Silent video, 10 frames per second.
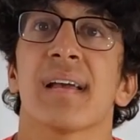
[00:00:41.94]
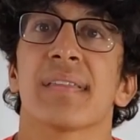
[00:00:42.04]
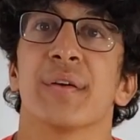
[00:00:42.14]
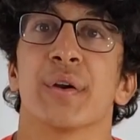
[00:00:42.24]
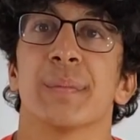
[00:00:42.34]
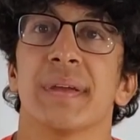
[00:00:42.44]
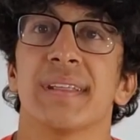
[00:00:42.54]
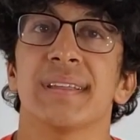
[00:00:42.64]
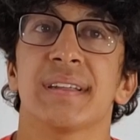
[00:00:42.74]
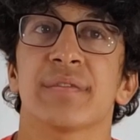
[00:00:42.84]
There are
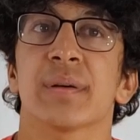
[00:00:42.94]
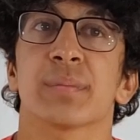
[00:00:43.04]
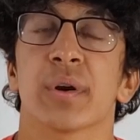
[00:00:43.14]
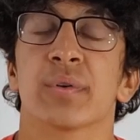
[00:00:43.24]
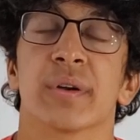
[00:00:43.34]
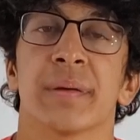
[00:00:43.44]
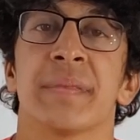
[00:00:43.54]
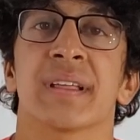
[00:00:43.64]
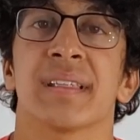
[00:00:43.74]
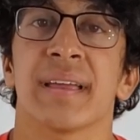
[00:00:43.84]
many different
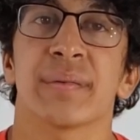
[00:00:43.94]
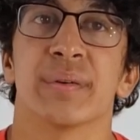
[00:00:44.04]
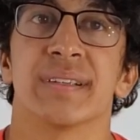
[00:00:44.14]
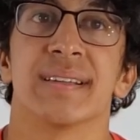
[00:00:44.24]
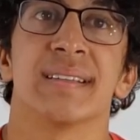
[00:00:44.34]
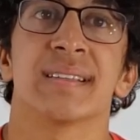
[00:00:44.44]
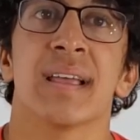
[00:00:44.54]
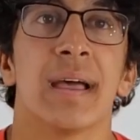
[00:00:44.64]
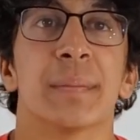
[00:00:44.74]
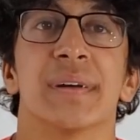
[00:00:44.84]
programming languages,
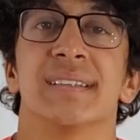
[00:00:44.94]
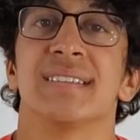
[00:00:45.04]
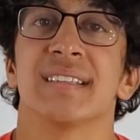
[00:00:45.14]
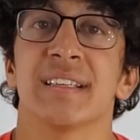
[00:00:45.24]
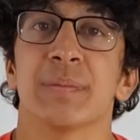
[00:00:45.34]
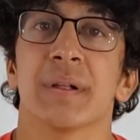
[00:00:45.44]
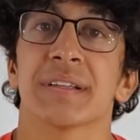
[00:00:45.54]
but C++